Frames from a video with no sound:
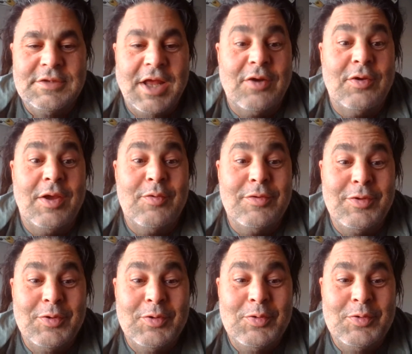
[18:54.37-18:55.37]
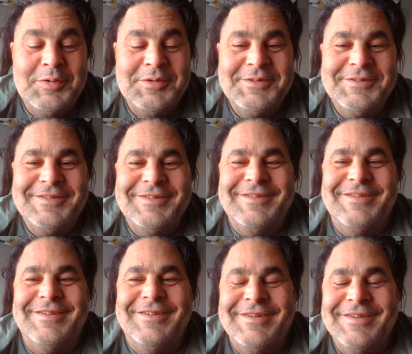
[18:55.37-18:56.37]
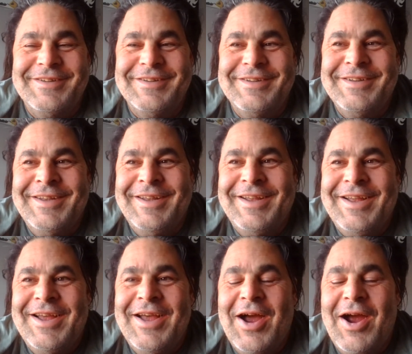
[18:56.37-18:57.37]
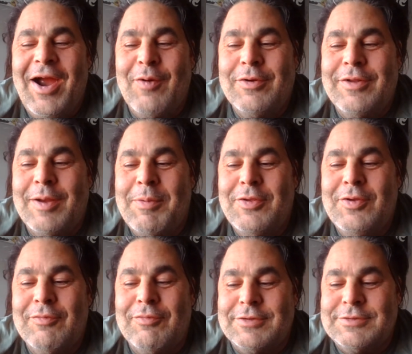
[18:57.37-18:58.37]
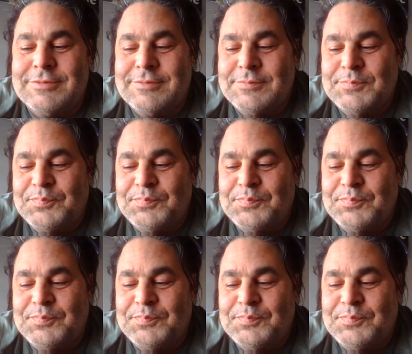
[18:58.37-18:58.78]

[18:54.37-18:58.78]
that okay with you? All right, we're going to talk about the universe.